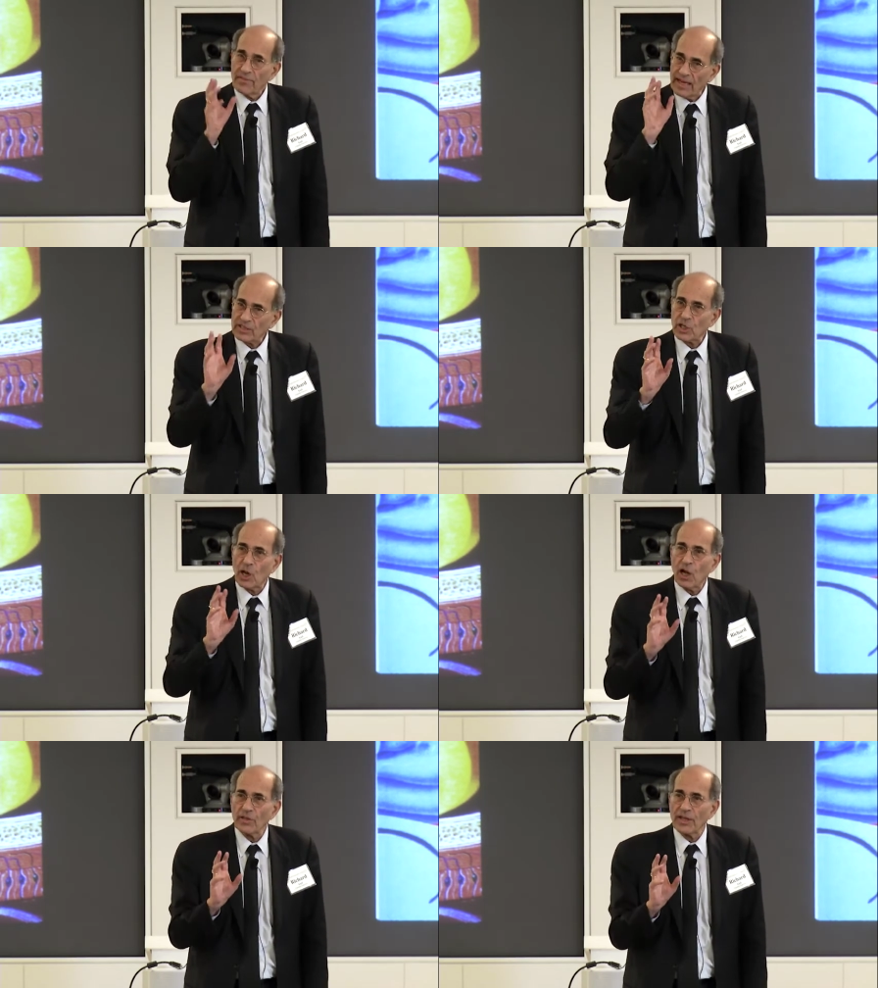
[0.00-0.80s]
That's
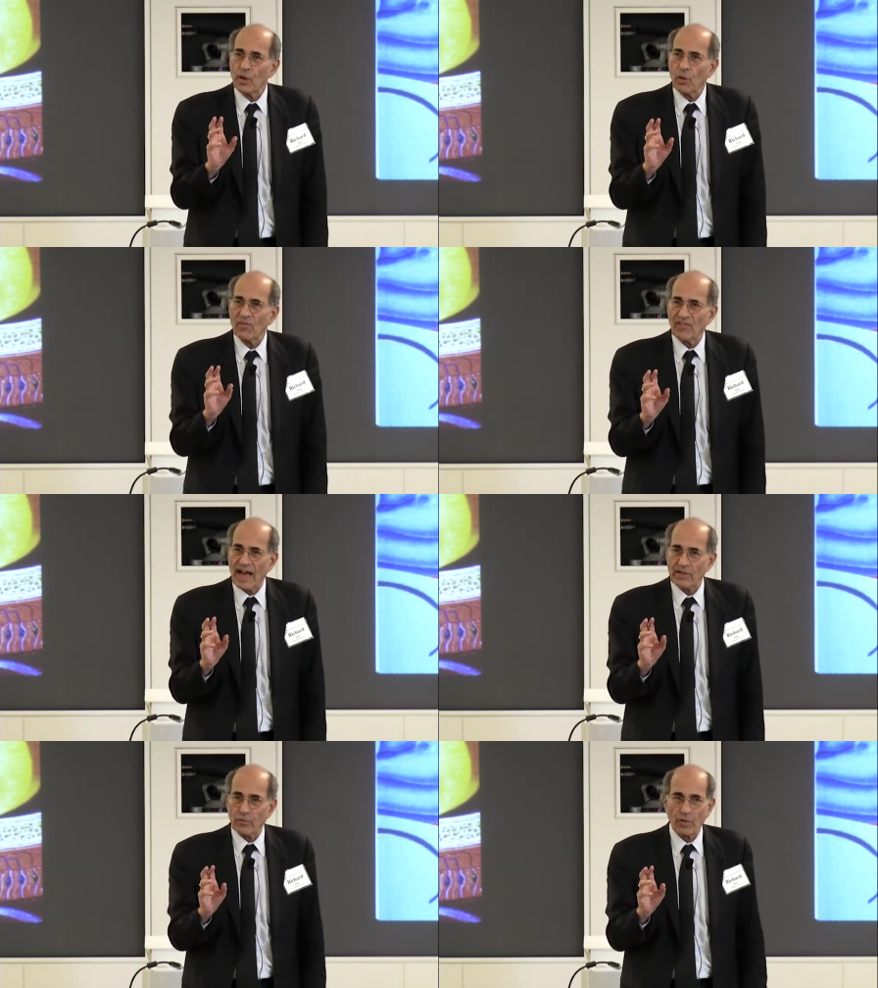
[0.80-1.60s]
called the
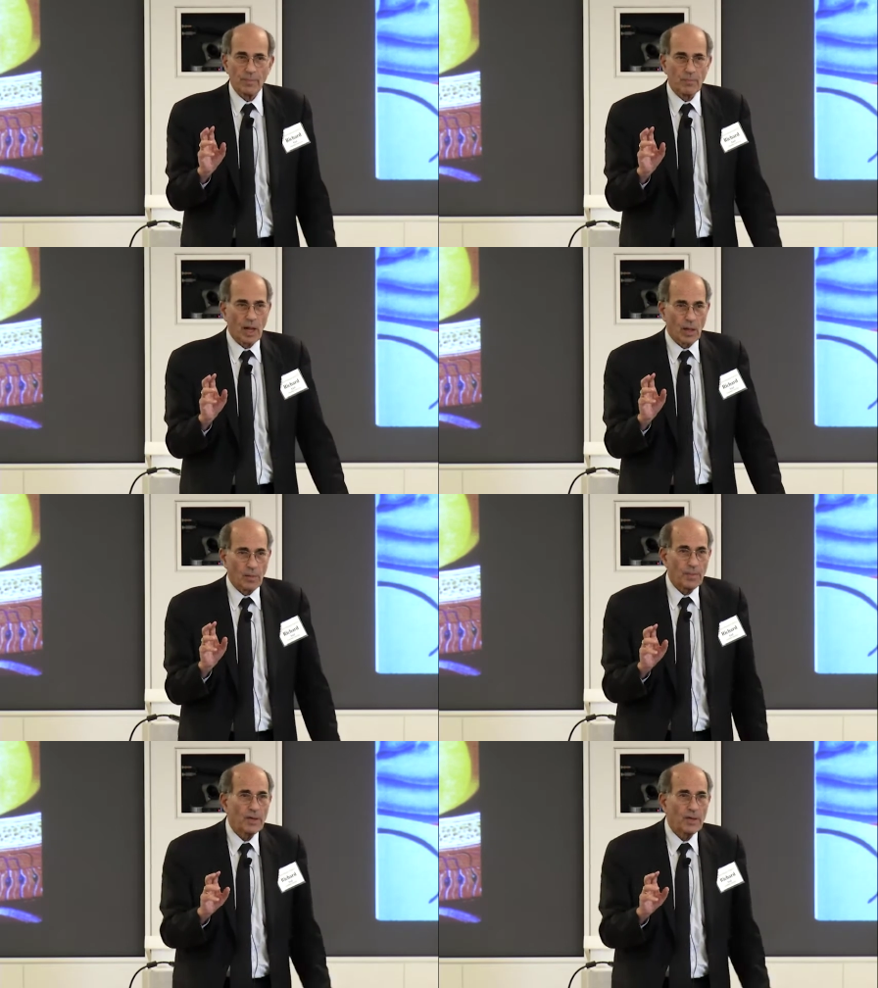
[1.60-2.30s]
olfactory bulb.